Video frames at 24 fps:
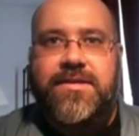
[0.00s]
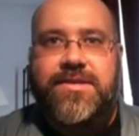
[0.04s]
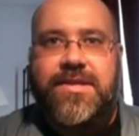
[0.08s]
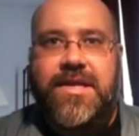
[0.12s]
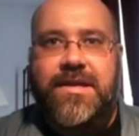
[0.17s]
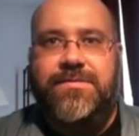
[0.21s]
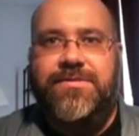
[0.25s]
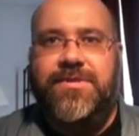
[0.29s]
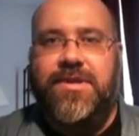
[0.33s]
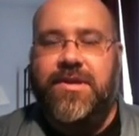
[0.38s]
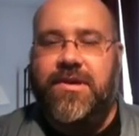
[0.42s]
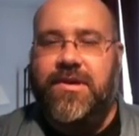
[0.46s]

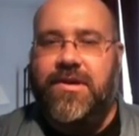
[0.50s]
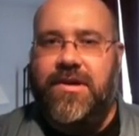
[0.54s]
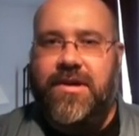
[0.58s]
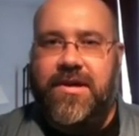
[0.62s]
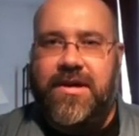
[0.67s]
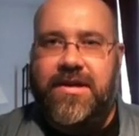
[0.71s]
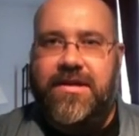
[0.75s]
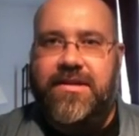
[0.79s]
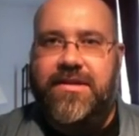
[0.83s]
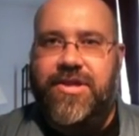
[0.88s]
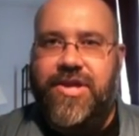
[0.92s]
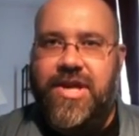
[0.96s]
Seems an
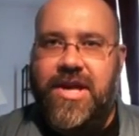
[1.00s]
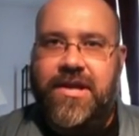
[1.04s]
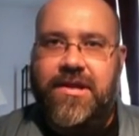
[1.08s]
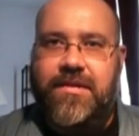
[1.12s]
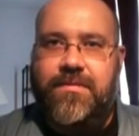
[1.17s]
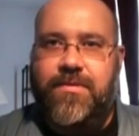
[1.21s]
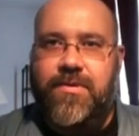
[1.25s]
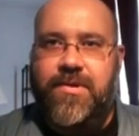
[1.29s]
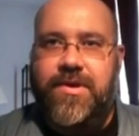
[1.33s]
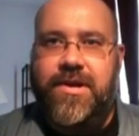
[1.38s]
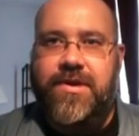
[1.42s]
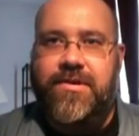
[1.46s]
odd thing
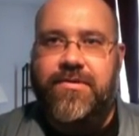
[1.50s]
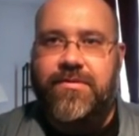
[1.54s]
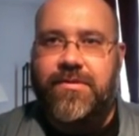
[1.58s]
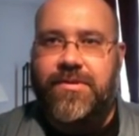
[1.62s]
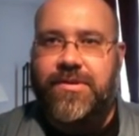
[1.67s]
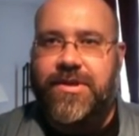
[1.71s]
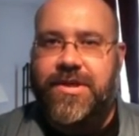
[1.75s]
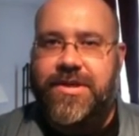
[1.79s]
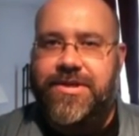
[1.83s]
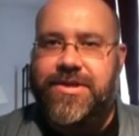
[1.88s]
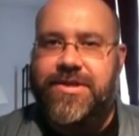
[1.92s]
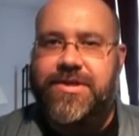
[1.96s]
to put in a
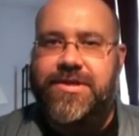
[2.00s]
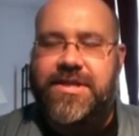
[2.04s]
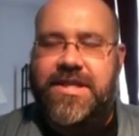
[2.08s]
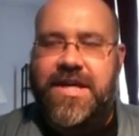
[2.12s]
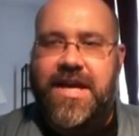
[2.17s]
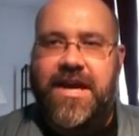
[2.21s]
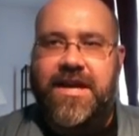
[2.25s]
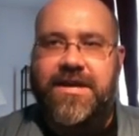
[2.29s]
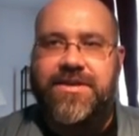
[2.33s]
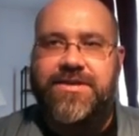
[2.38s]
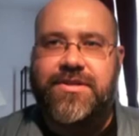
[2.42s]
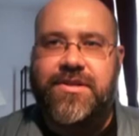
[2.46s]
religious
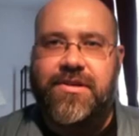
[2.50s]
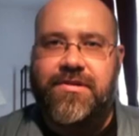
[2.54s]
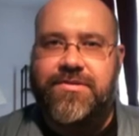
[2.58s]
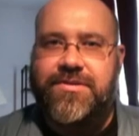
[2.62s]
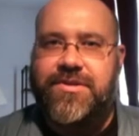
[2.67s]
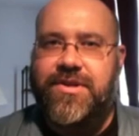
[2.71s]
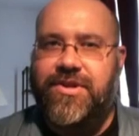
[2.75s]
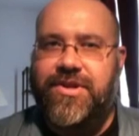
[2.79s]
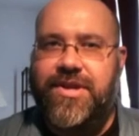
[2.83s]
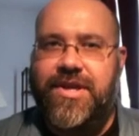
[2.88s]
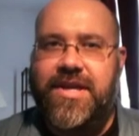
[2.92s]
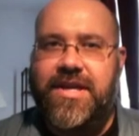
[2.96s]
text,
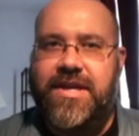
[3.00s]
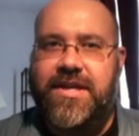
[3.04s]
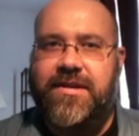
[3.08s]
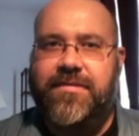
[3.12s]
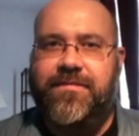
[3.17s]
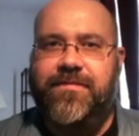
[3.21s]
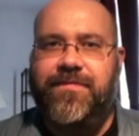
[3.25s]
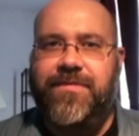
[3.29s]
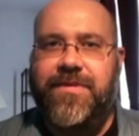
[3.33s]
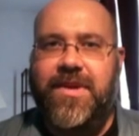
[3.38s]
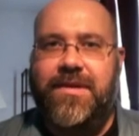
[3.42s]
don't you think?